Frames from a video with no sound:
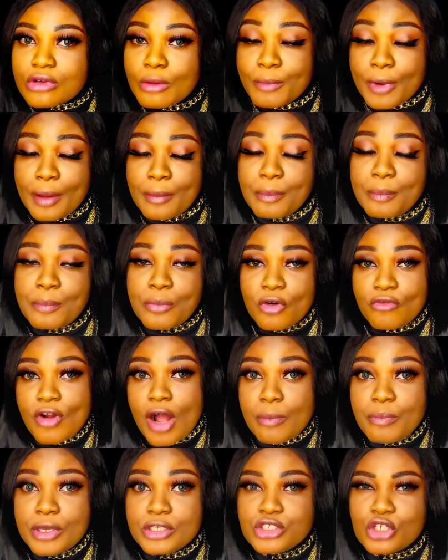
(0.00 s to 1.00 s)
on my
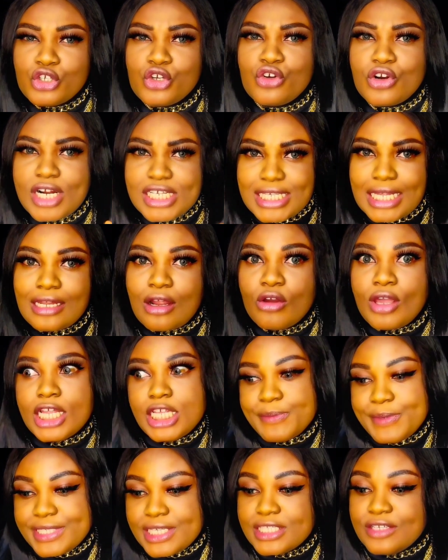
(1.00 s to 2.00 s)
profile picture, you understand that,
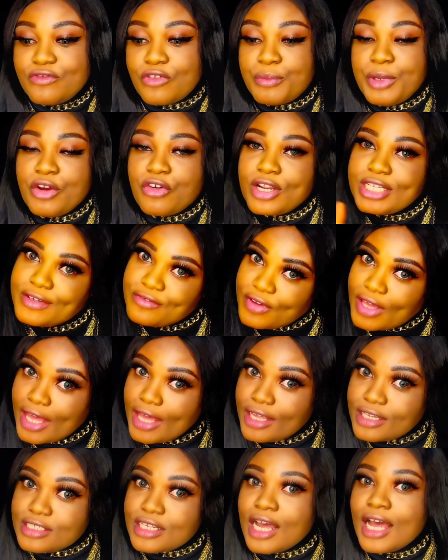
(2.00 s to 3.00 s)
okay, this person is from a creative
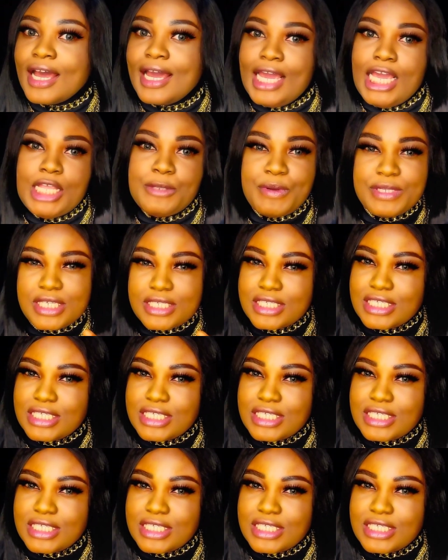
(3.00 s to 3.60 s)
end, this